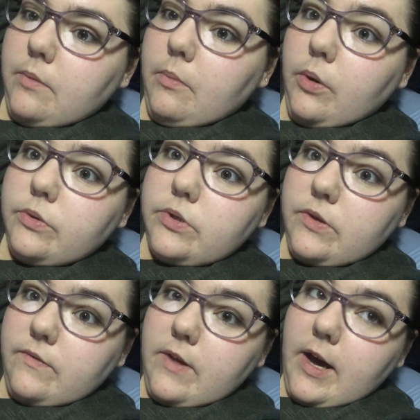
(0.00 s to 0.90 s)
most
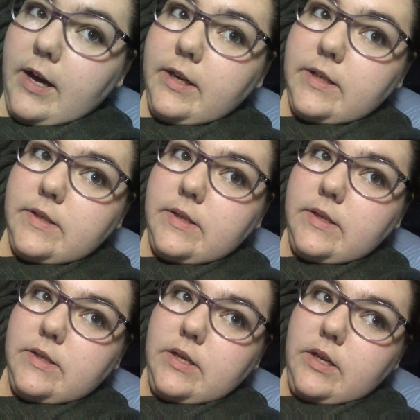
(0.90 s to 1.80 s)
of that
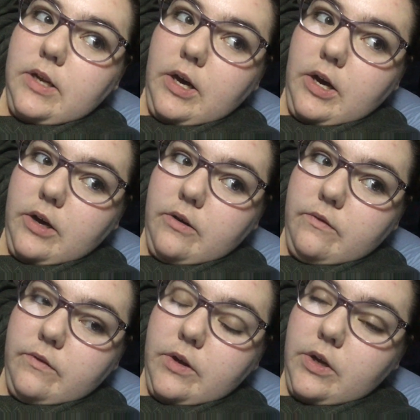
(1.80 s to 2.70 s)
consisted
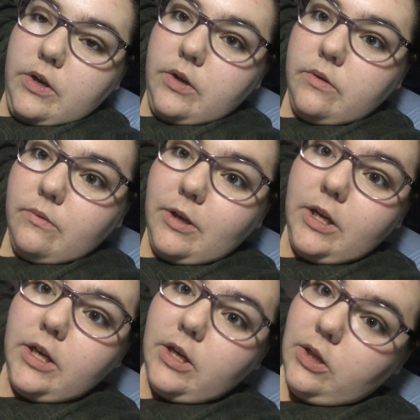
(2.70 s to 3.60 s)
of
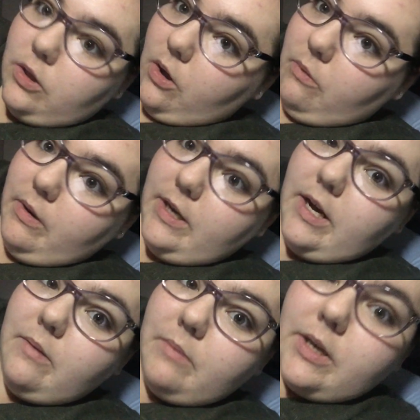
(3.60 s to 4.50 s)
reading Long Way
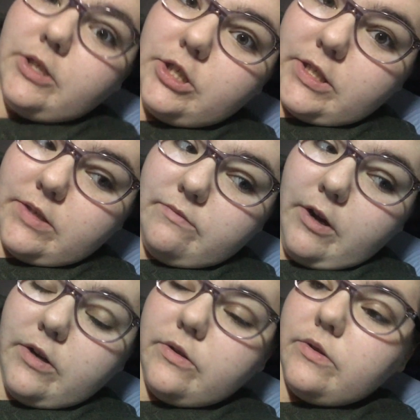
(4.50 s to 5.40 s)
Down by Jason
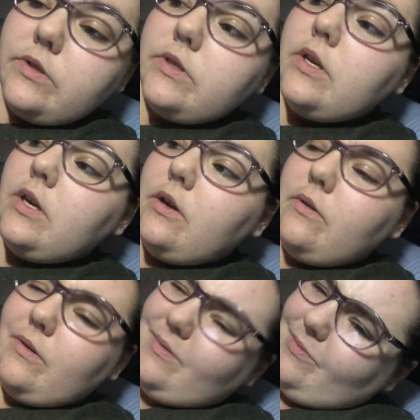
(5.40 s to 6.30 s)
Reynolds,
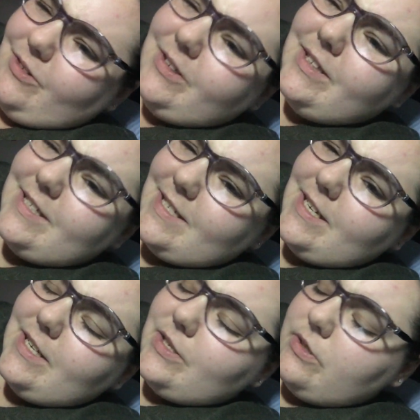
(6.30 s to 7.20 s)

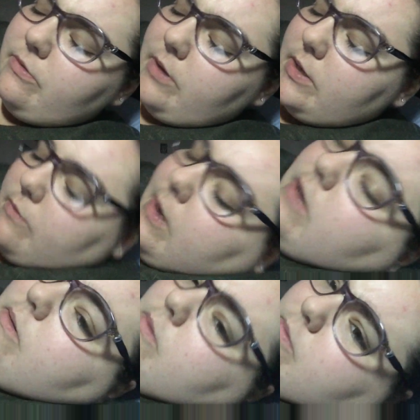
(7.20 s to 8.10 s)
listening to it
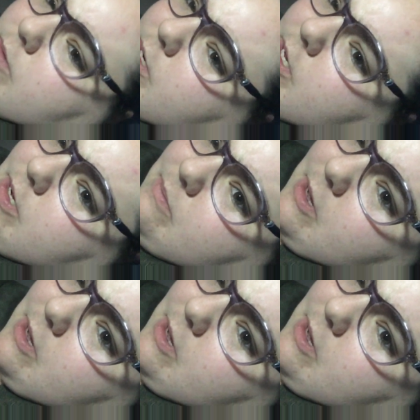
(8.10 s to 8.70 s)
while working on